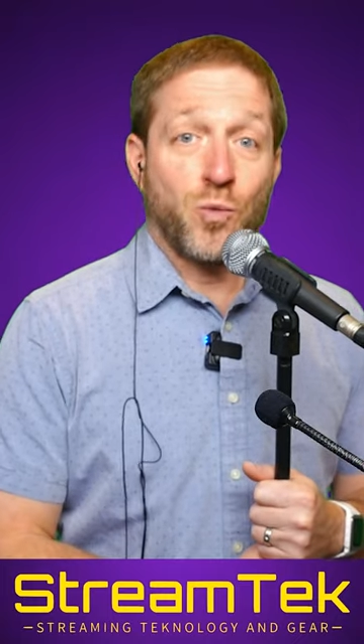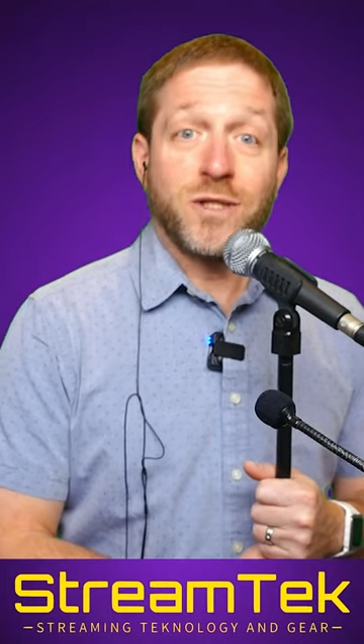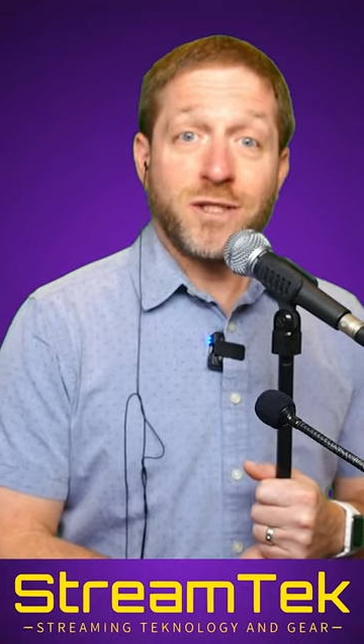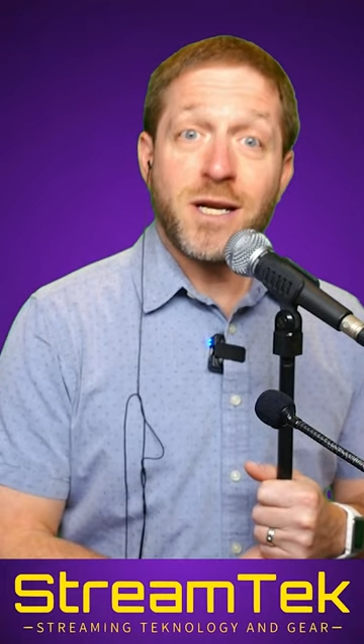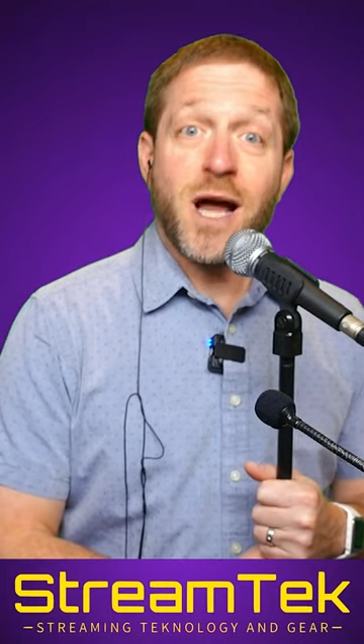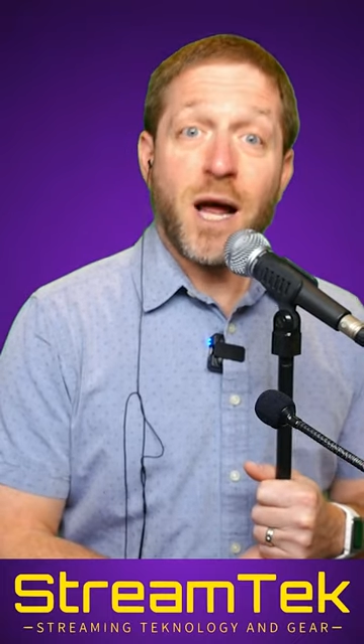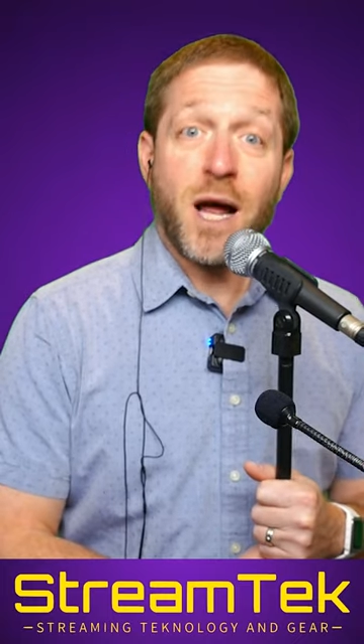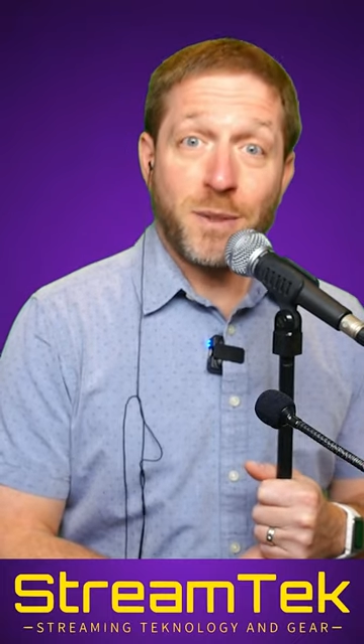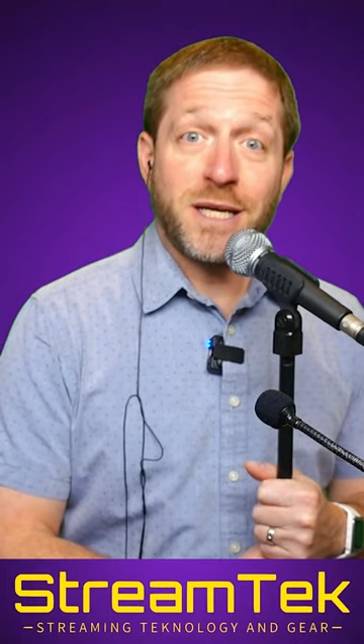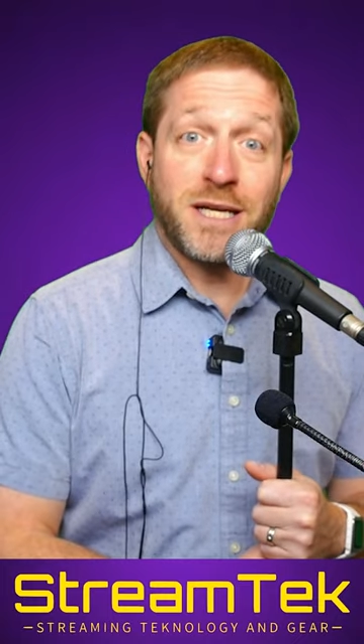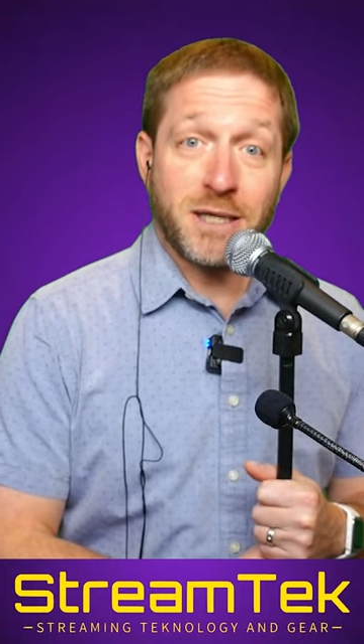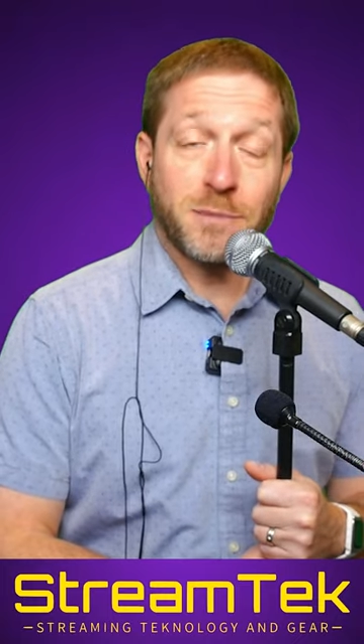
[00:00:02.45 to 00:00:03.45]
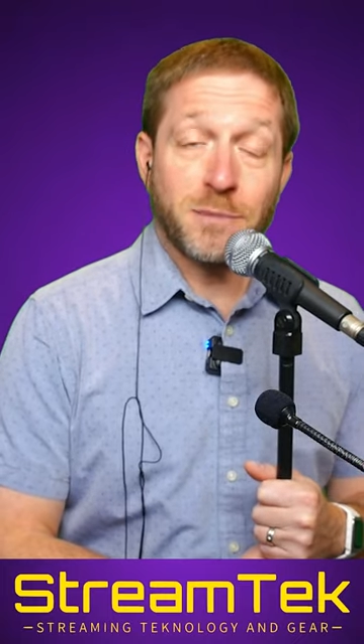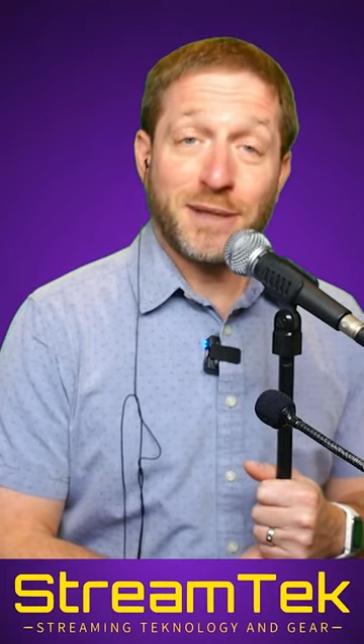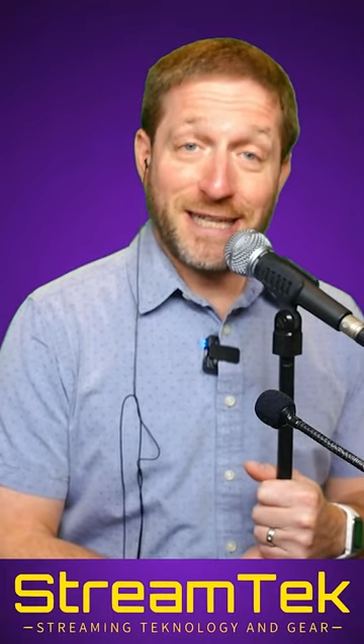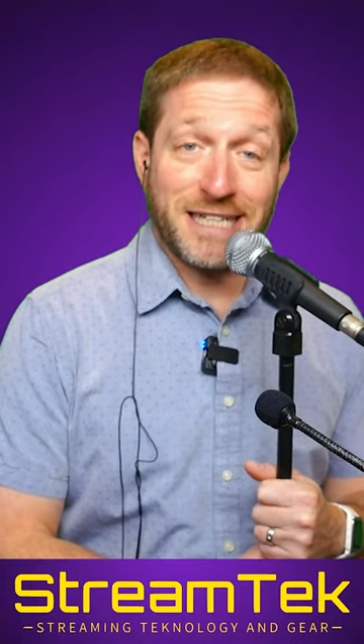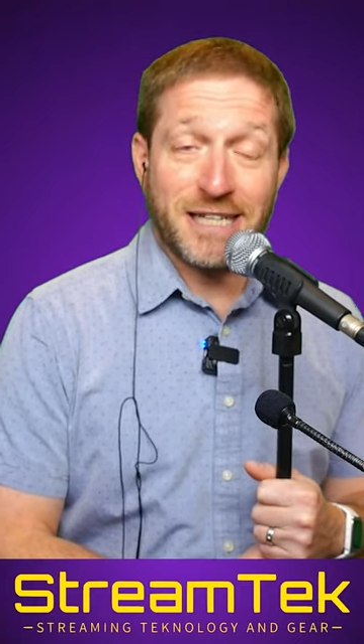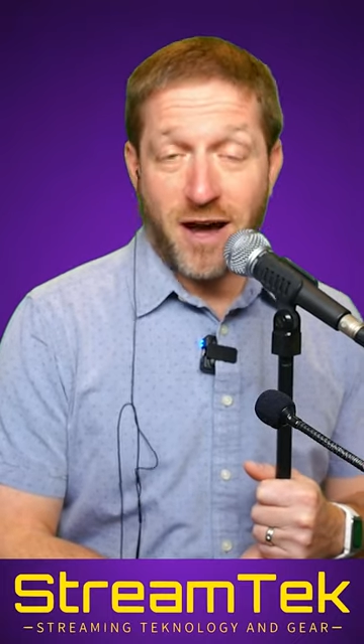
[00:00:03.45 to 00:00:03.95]
would not be
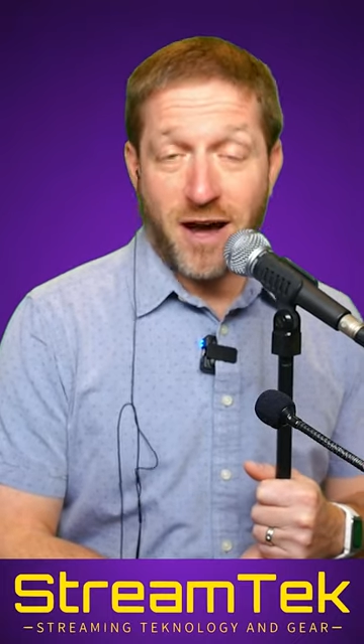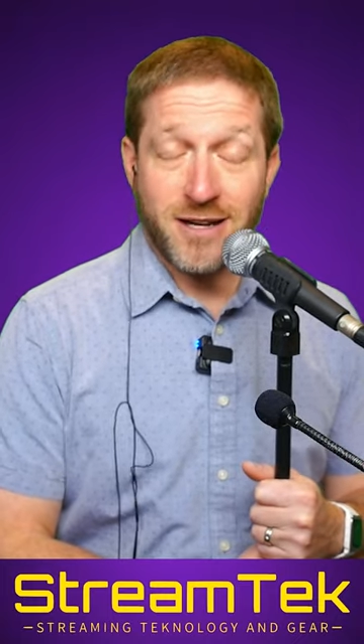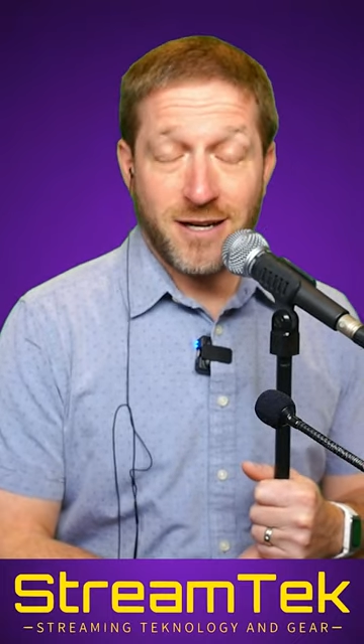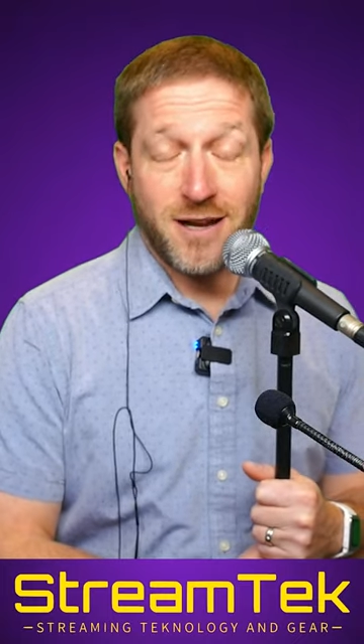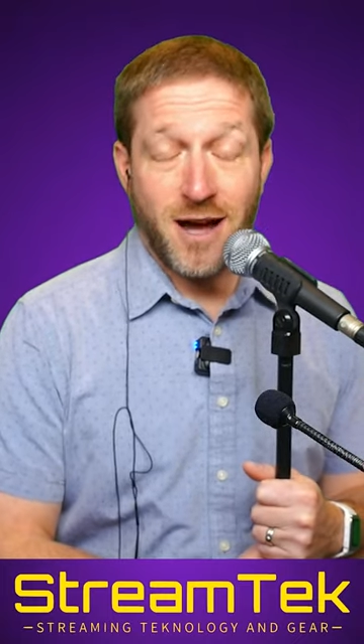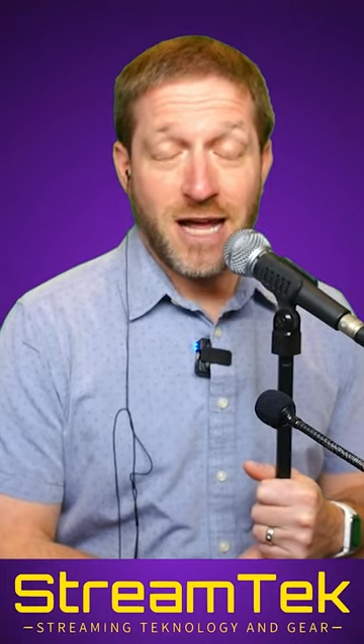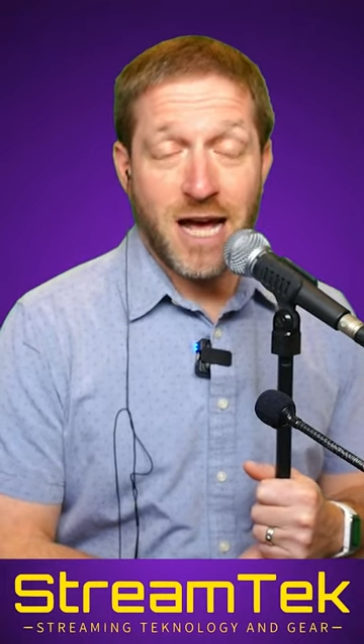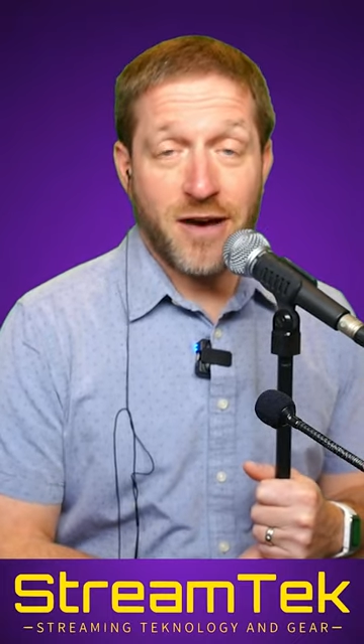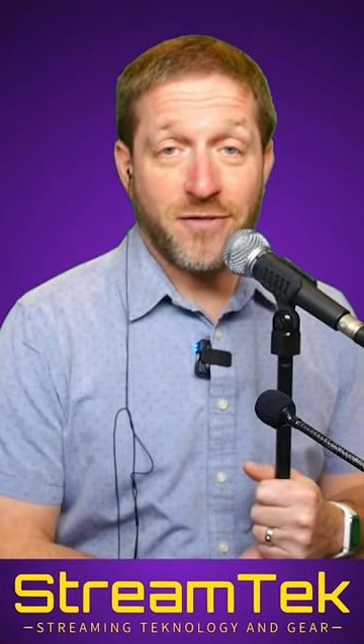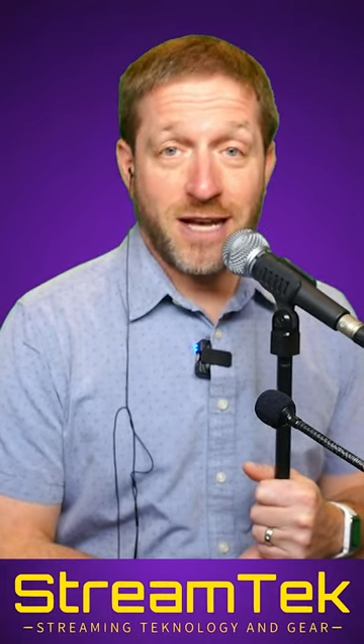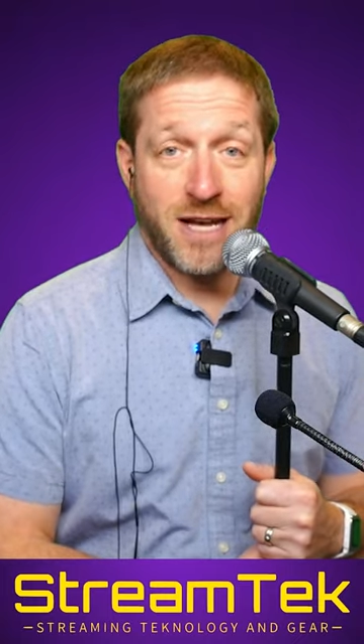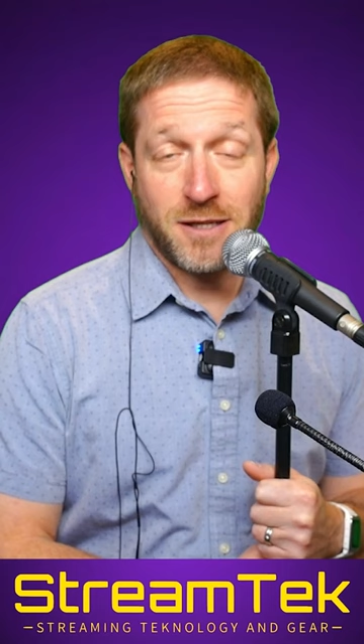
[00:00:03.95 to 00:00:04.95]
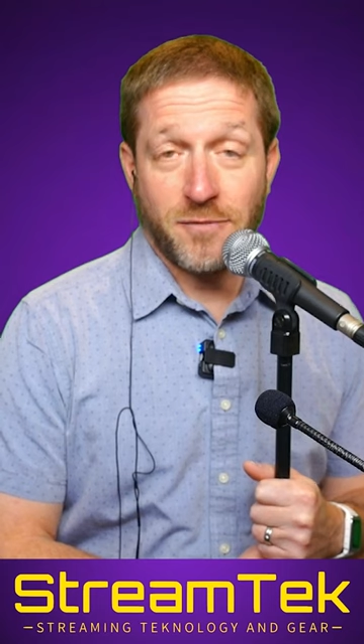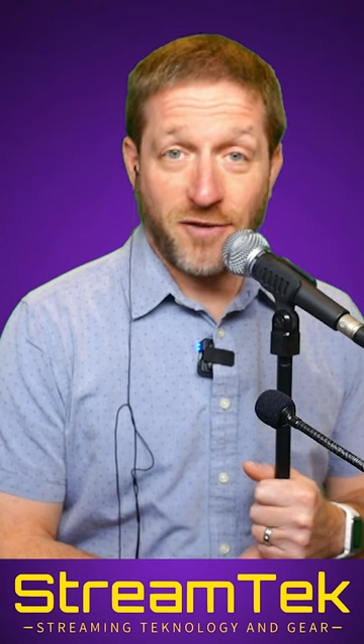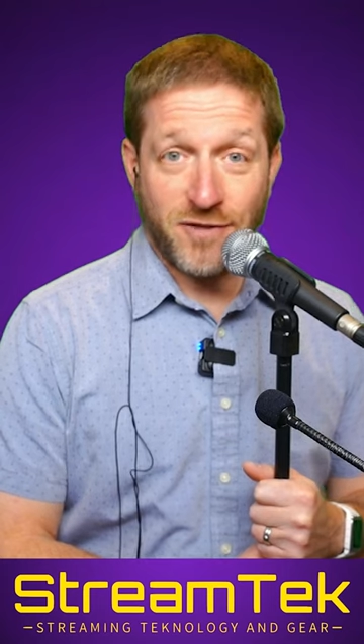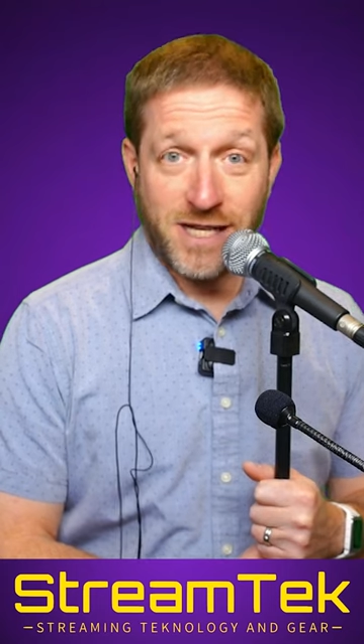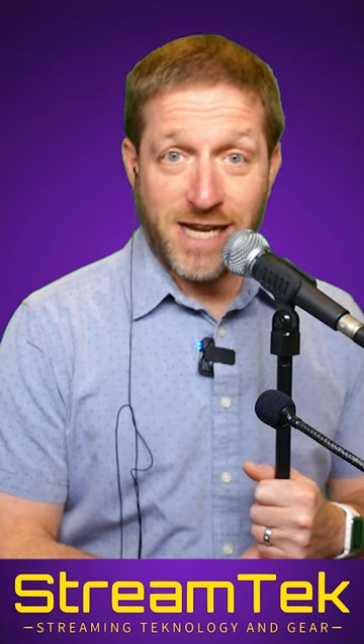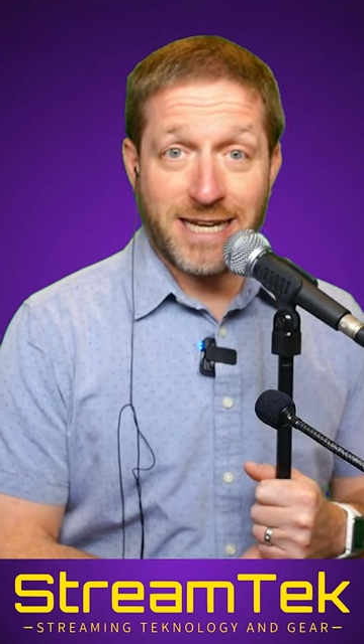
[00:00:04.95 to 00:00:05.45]
complete if I did not have an
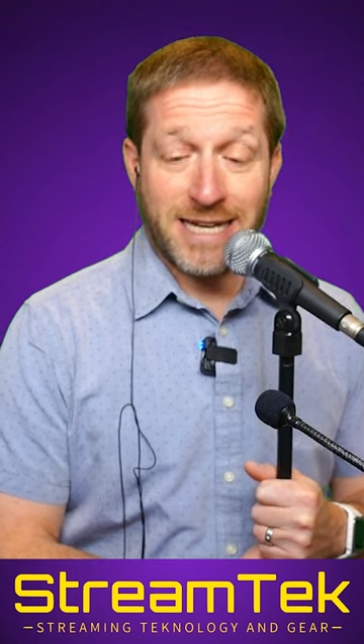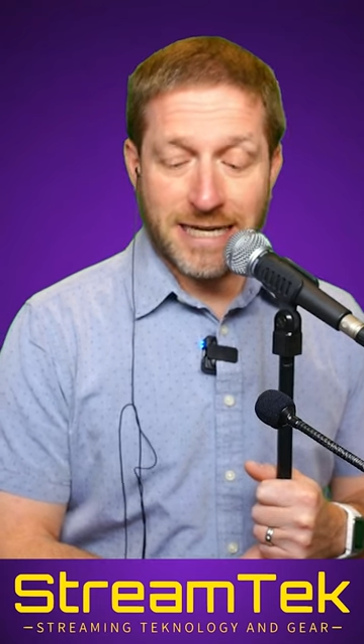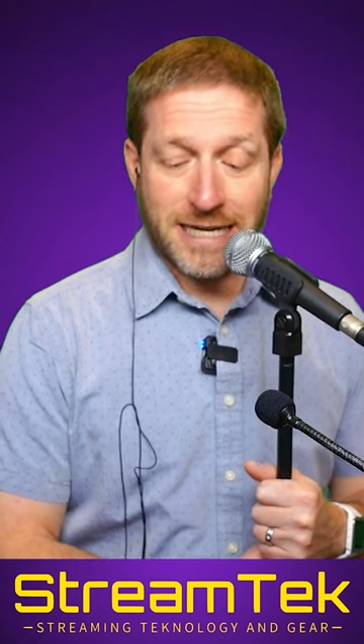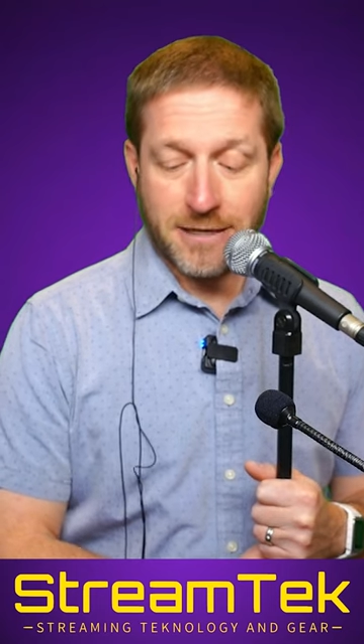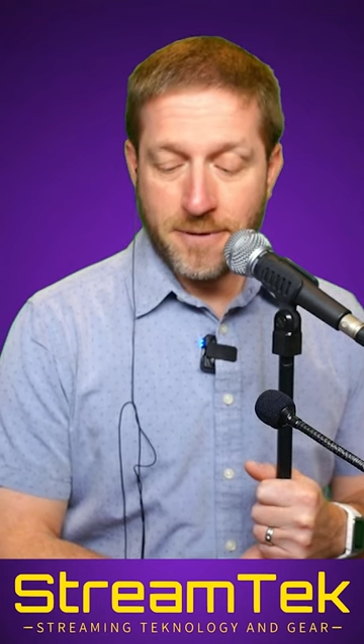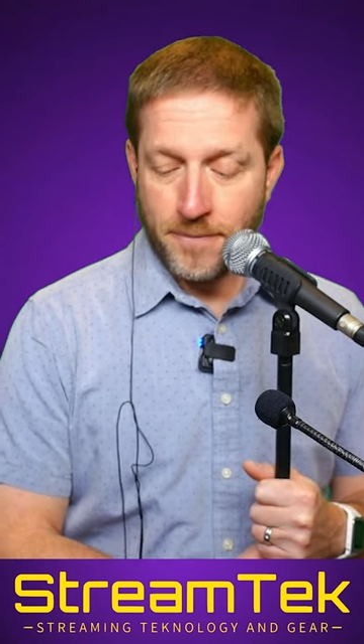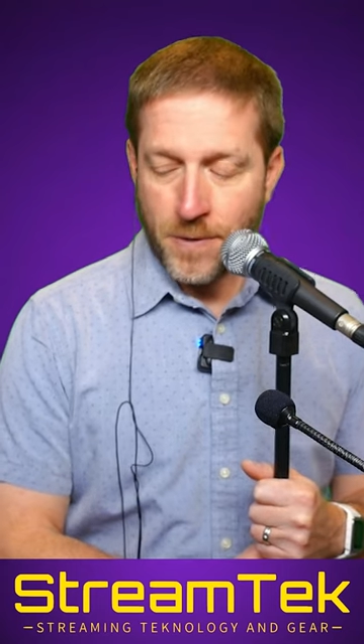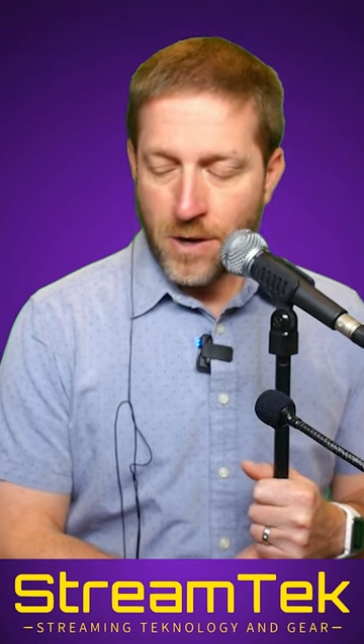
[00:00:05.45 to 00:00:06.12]
SM58 in it.